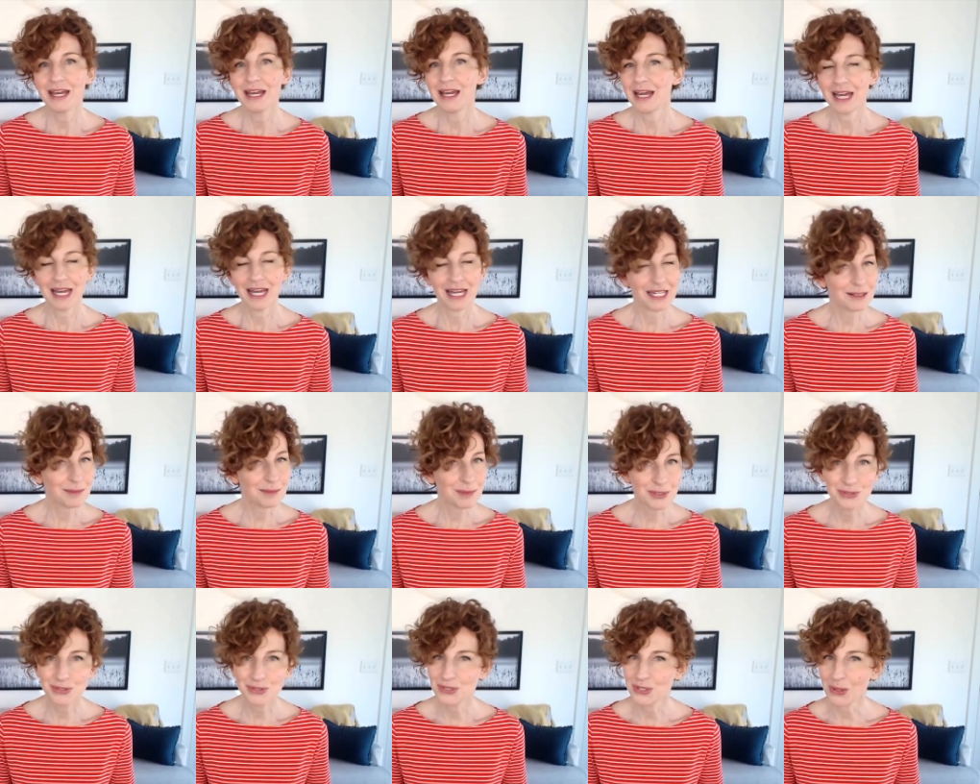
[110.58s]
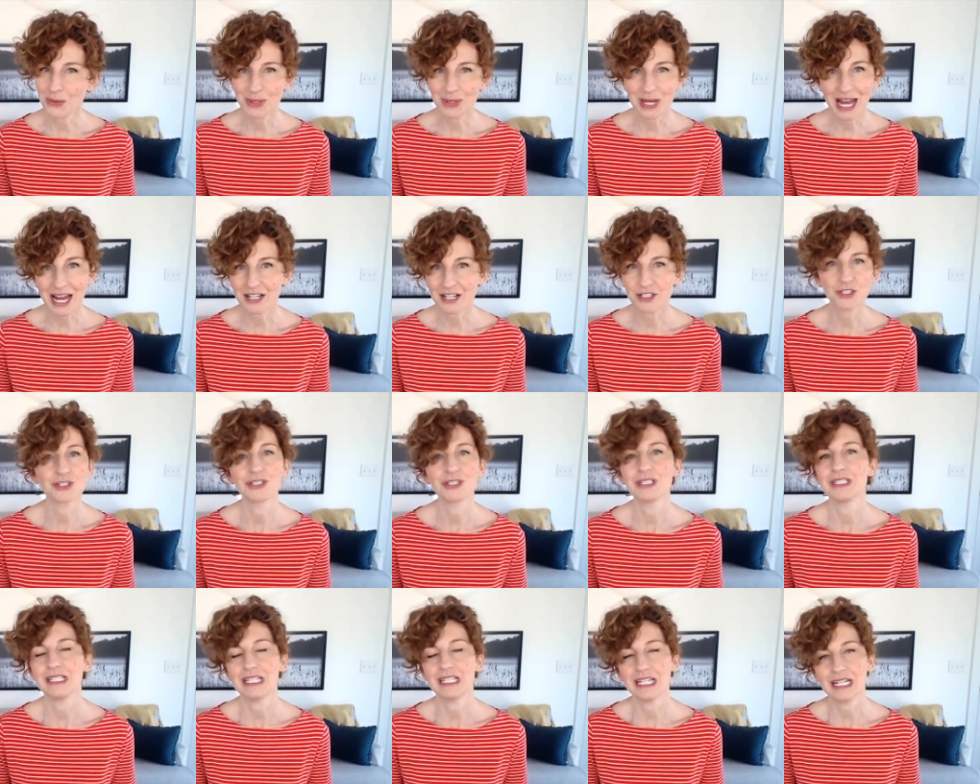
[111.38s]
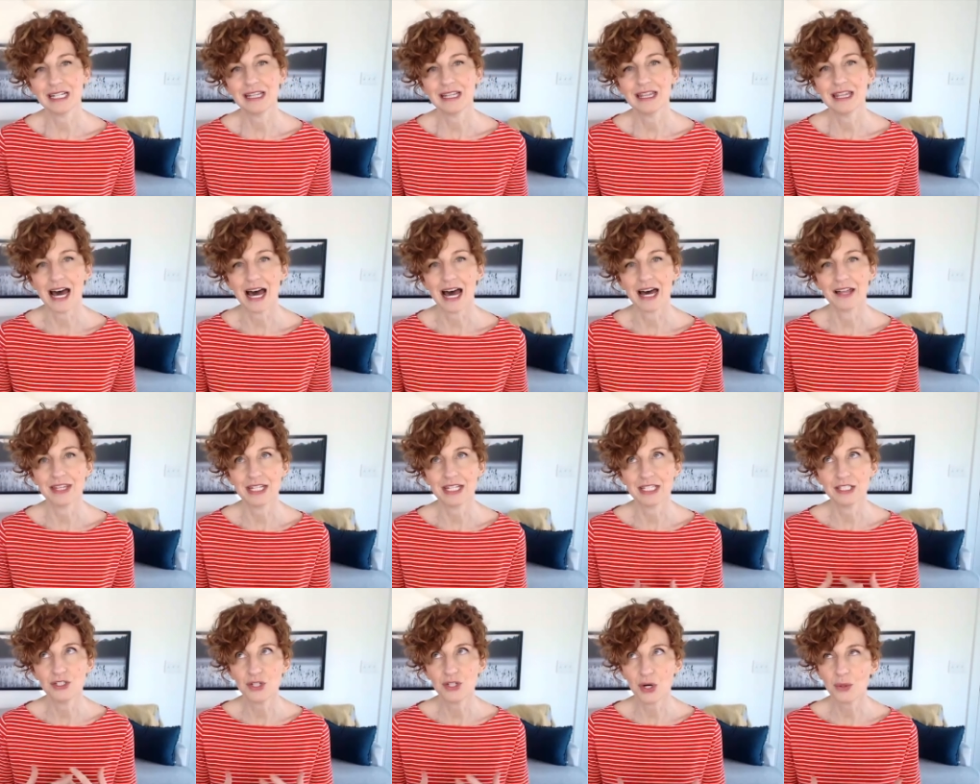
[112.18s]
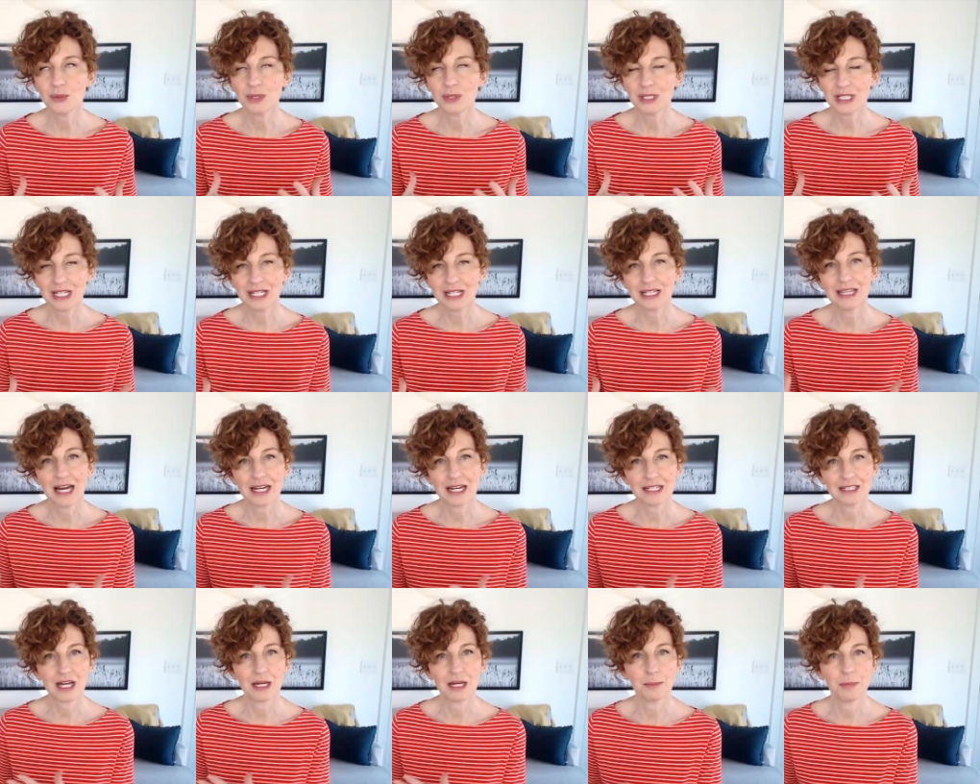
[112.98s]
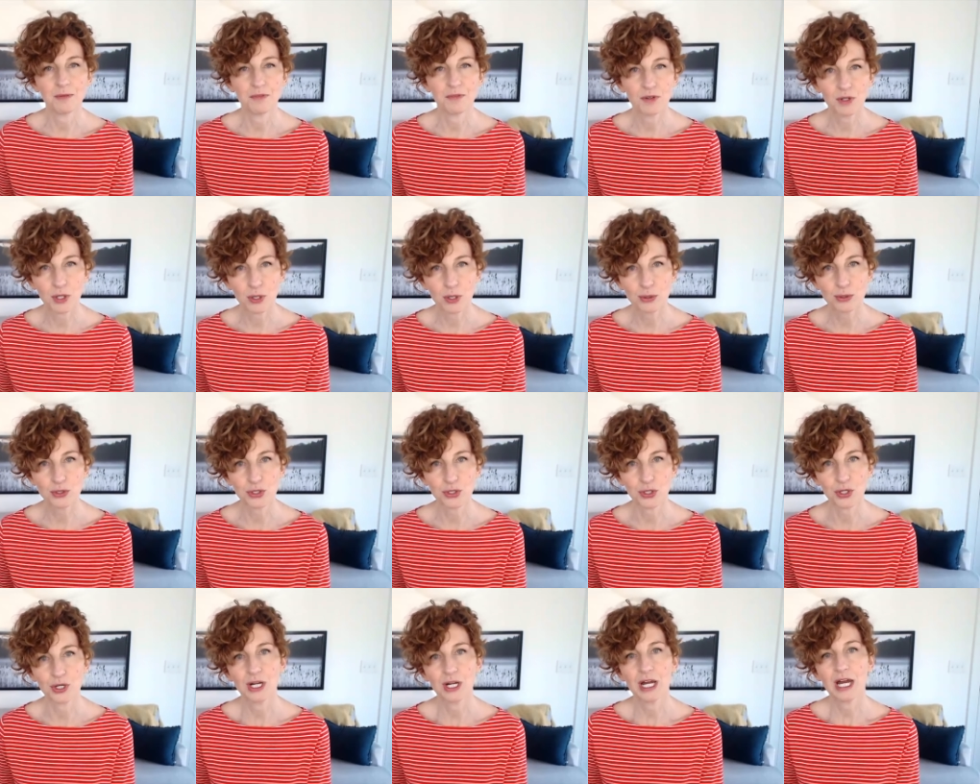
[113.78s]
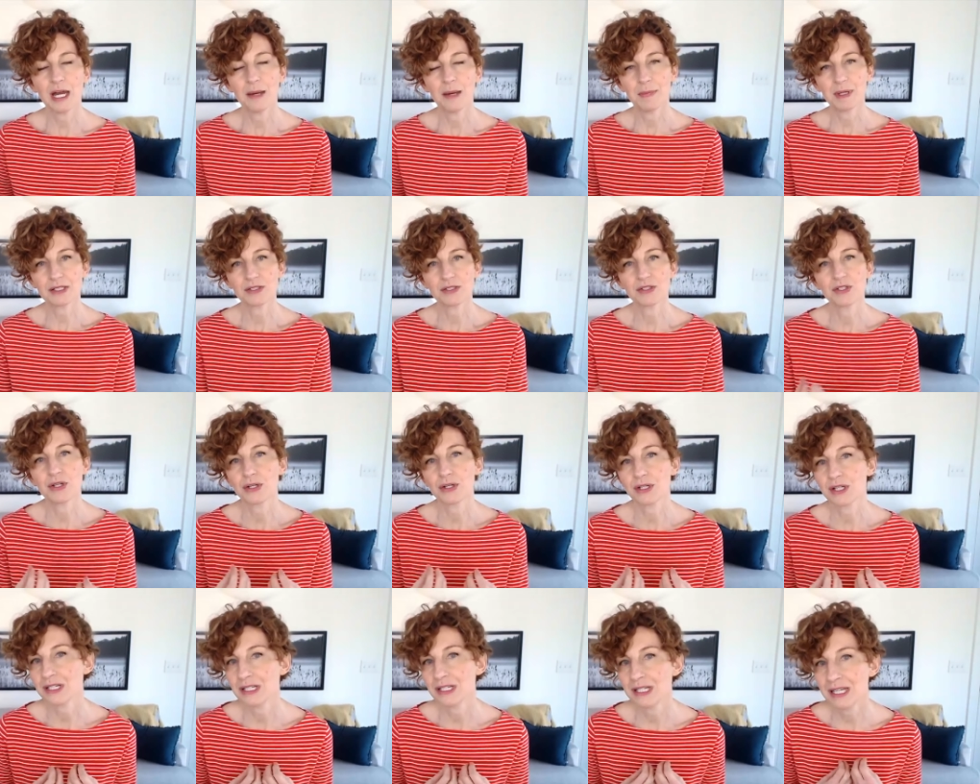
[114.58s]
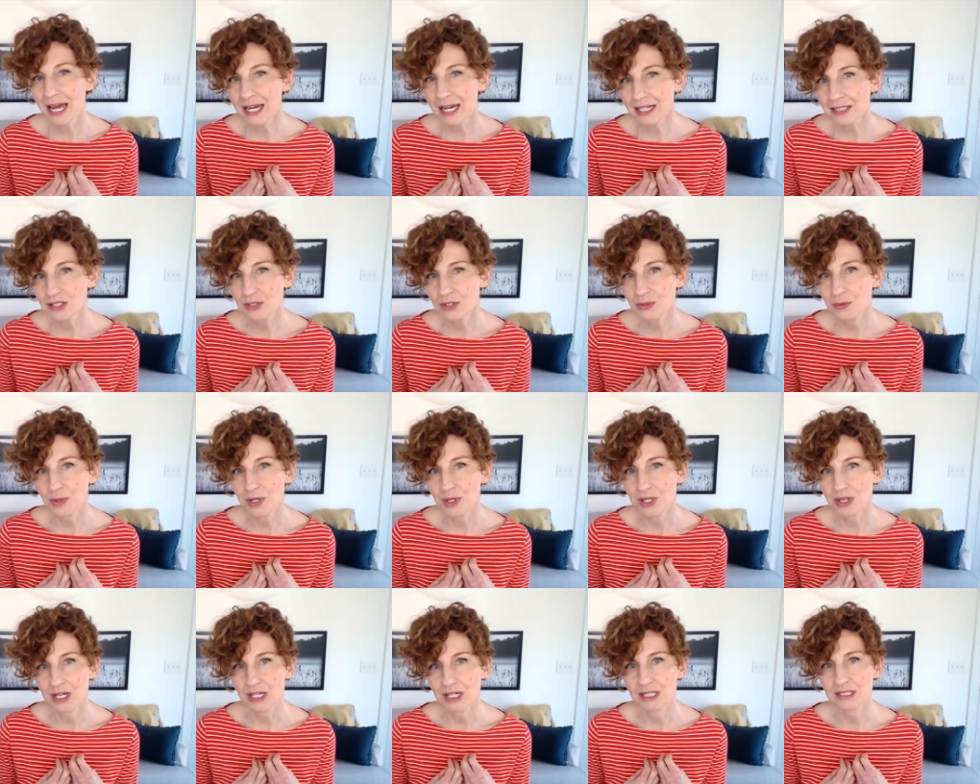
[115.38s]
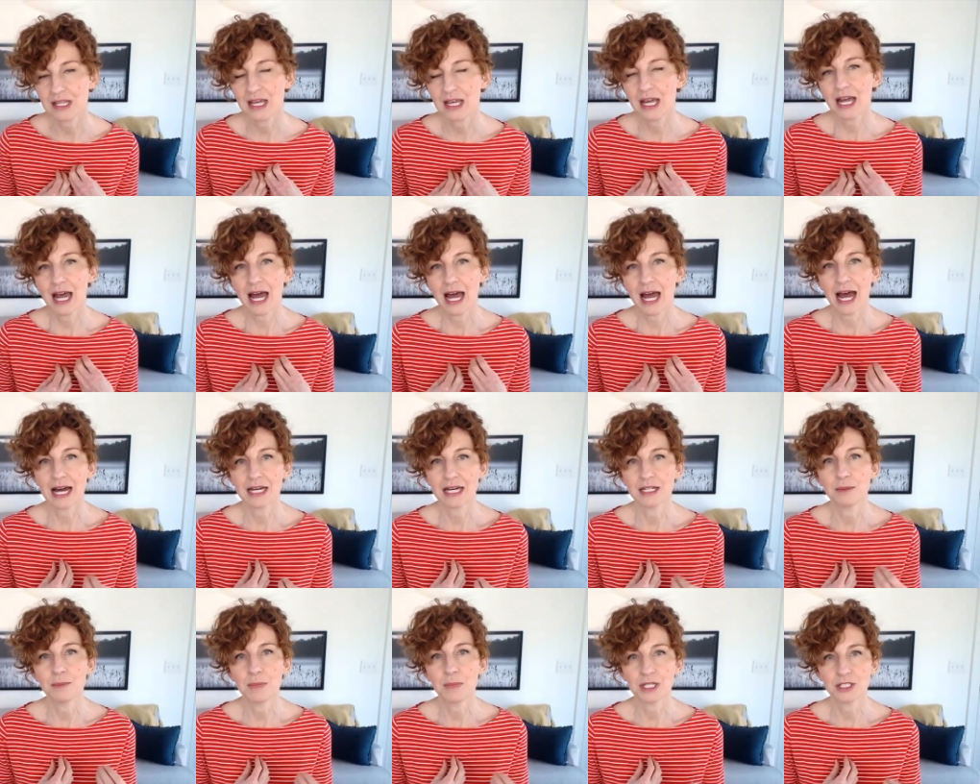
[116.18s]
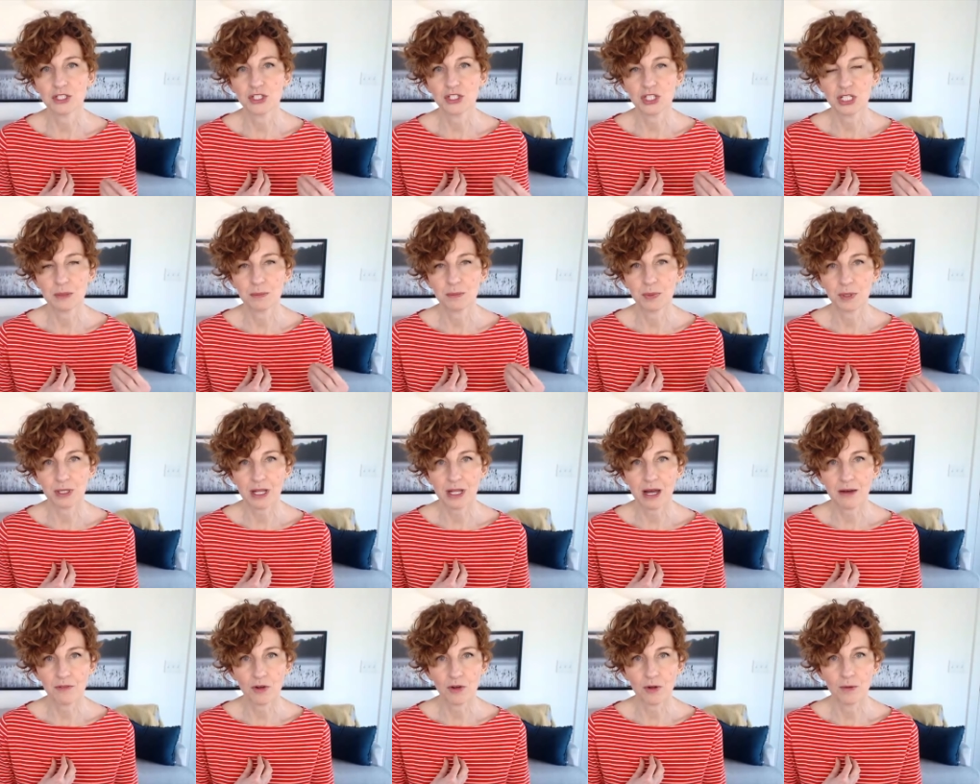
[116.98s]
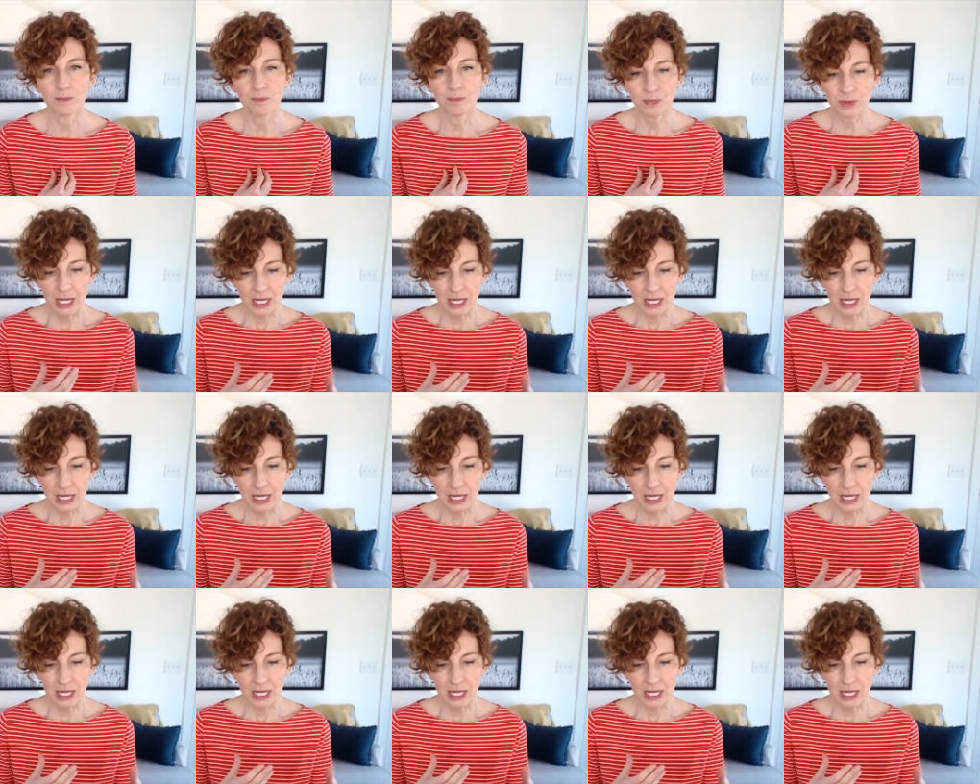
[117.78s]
Animals don't actually need that. They don't need that type of closure because they're connected with us at a much deeper level.